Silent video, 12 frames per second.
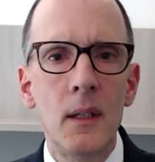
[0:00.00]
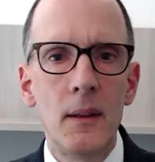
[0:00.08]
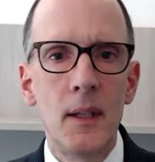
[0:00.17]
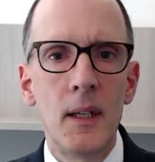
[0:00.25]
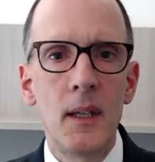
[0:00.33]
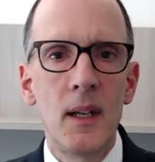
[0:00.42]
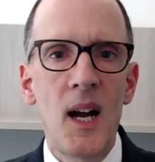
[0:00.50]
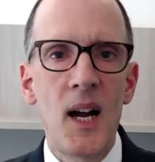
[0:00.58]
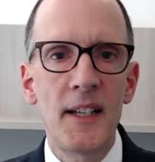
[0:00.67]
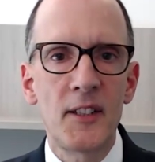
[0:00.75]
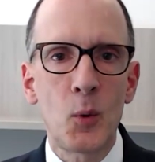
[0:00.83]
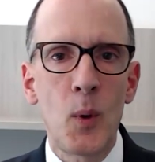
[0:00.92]
The
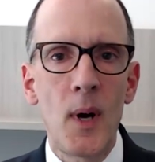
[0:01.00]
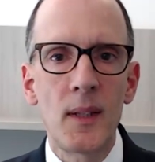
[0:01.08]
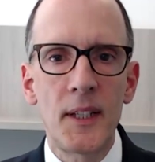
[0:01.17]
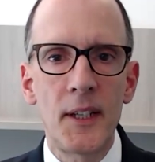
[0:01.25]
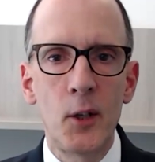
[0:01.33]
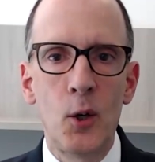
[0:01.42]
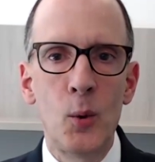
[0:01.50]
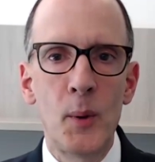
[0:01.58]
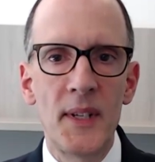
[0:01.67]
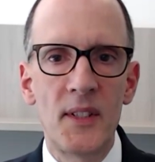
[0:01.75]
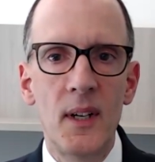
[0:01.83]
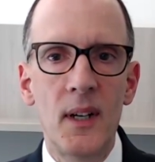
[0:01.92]
highest quality
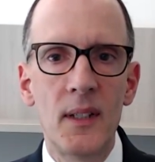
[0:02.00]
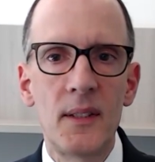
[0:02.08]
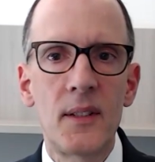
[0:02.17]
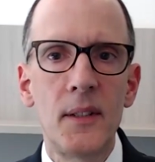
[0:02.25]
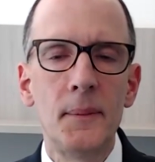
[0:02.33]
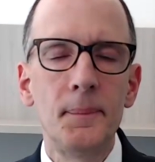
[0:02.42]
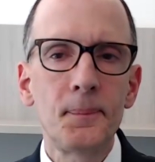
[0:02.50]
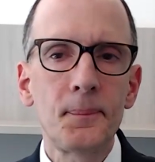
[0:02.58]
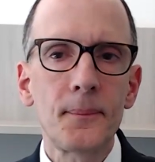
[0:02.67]
always does.